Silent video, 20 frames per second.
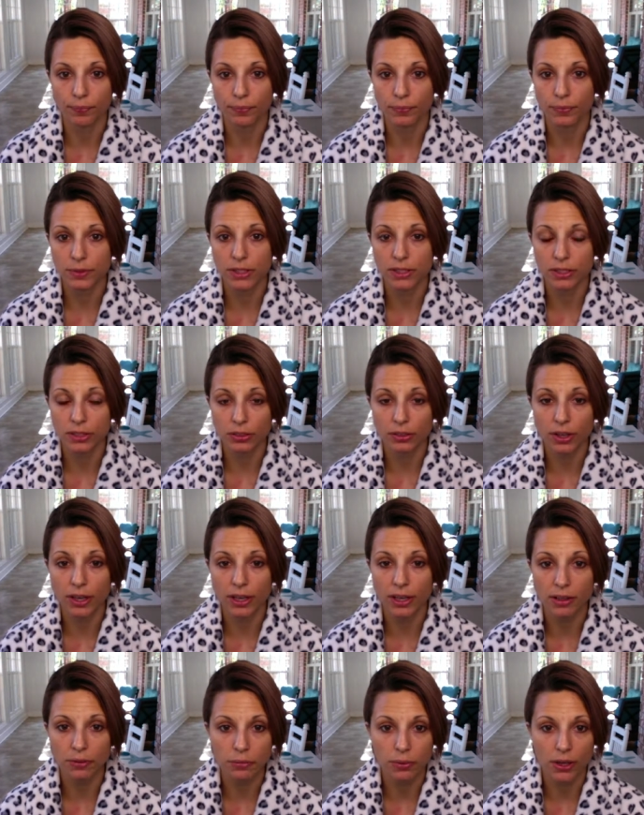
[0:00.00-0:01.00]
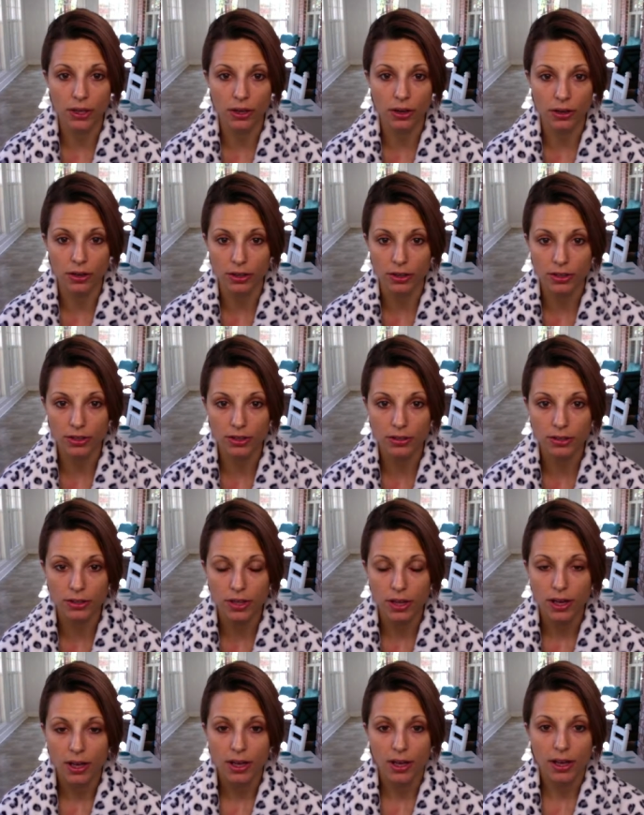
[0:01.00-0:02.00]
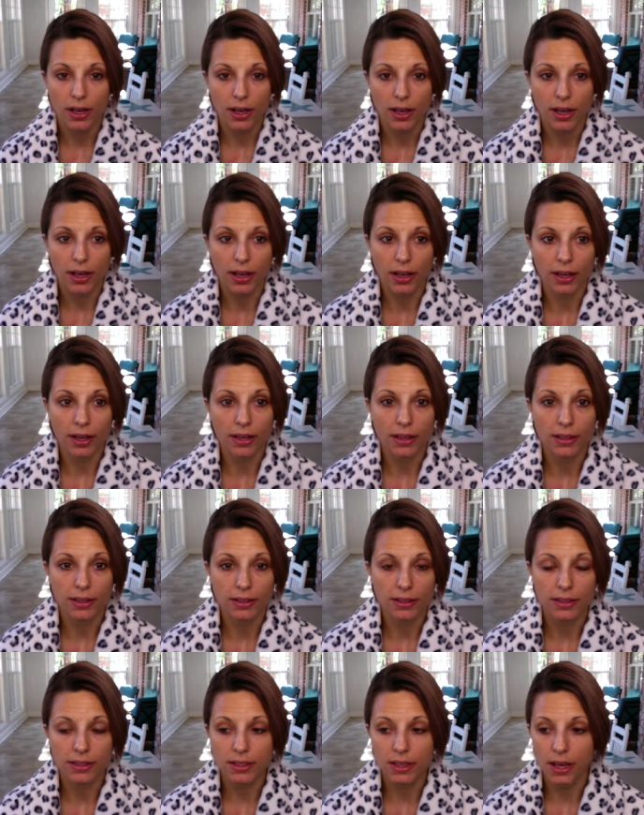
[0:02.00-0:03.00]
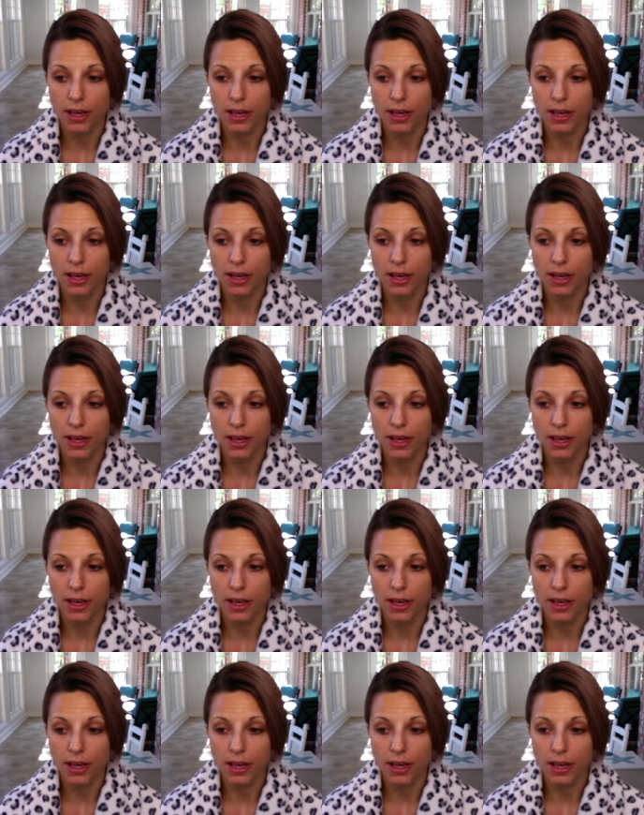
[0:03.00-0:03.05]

Still getting PRs, and